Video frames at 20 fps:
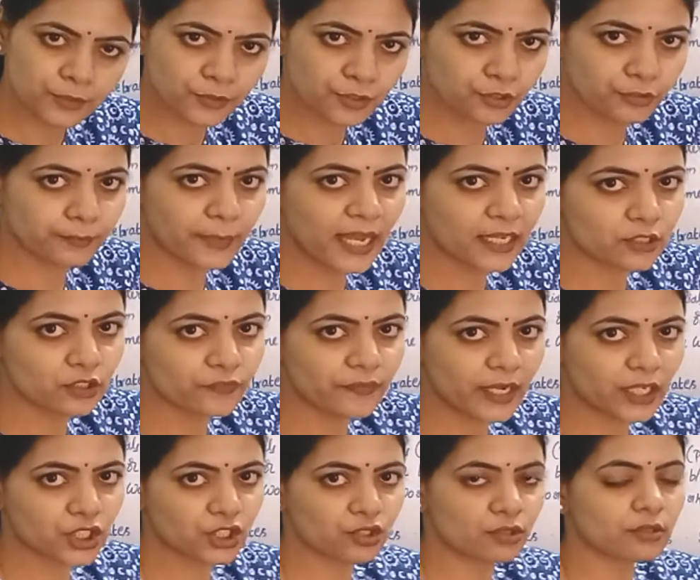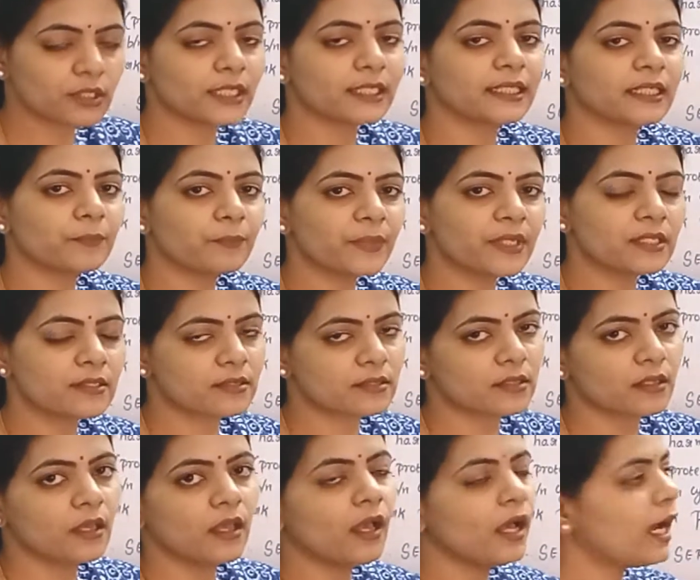To manufacture the
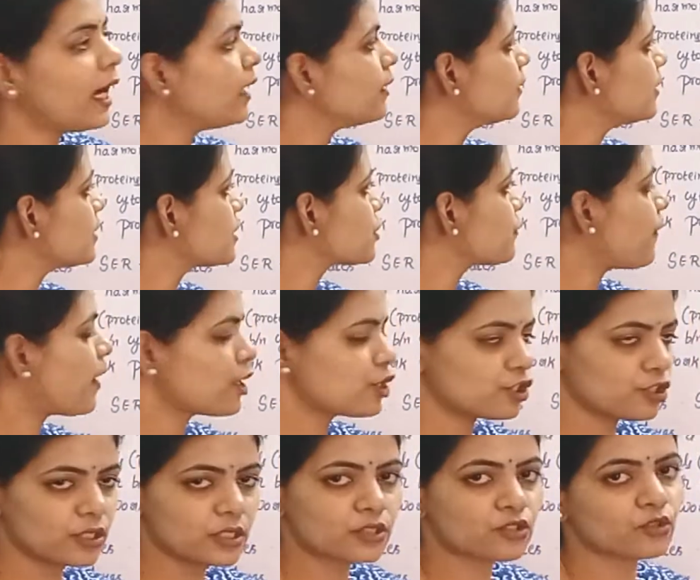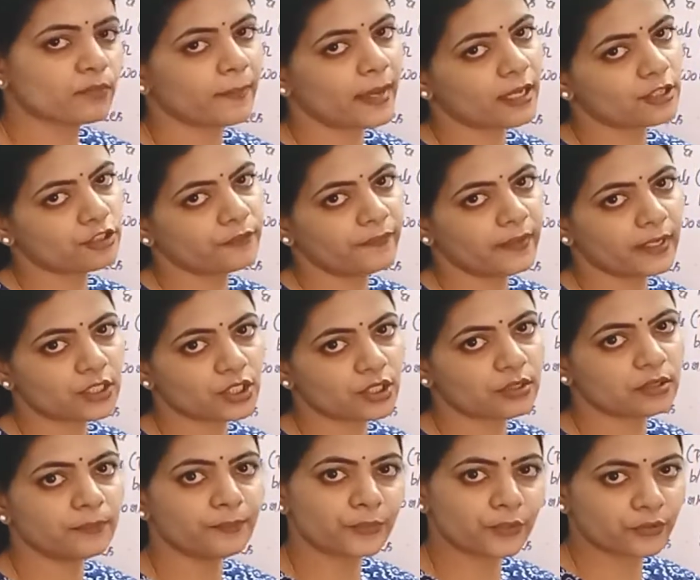lipids, and its function is to
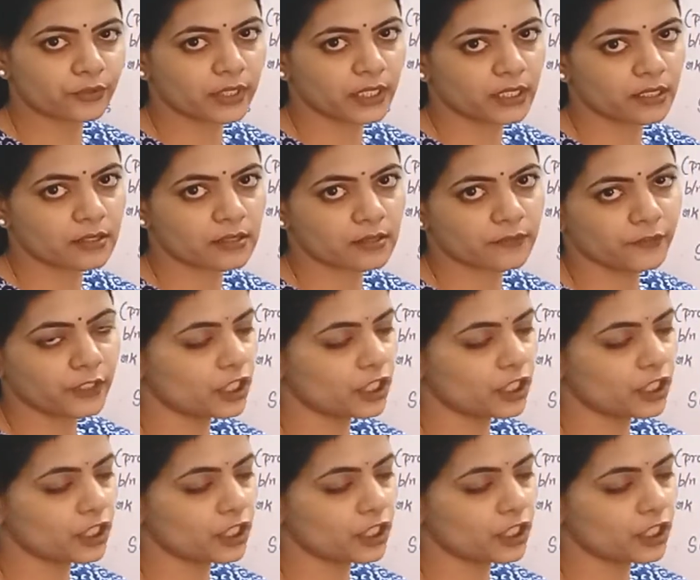manufacture the proteins.